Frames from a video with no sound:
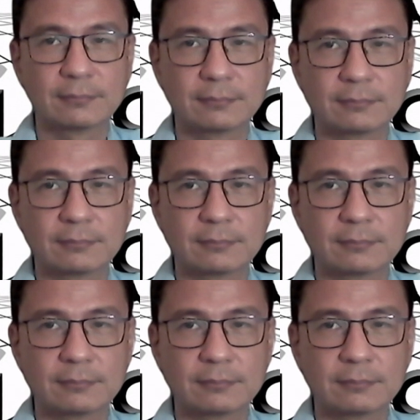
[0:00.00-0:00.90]

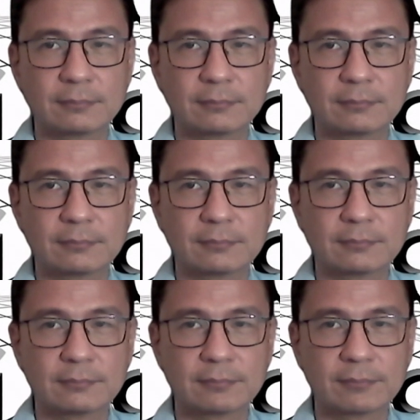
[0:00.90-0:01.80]

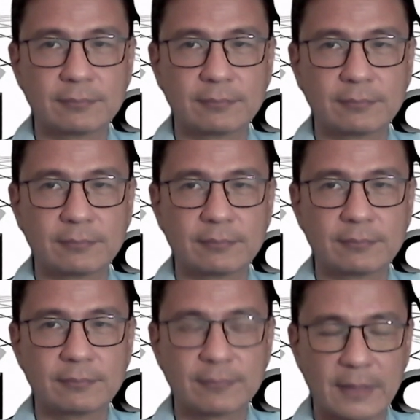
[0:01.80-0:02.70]

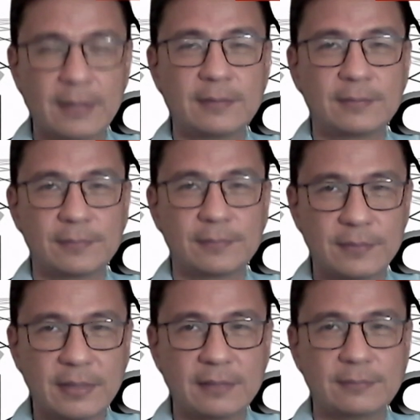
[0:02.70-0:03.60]

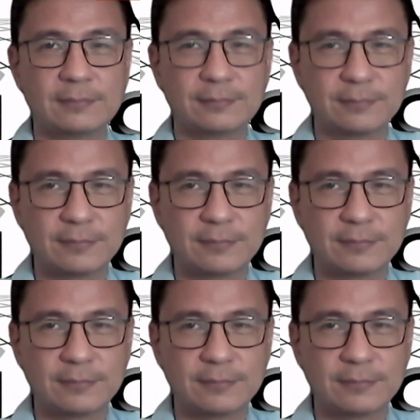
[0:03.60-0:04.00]
No words are spoken by the person on screen.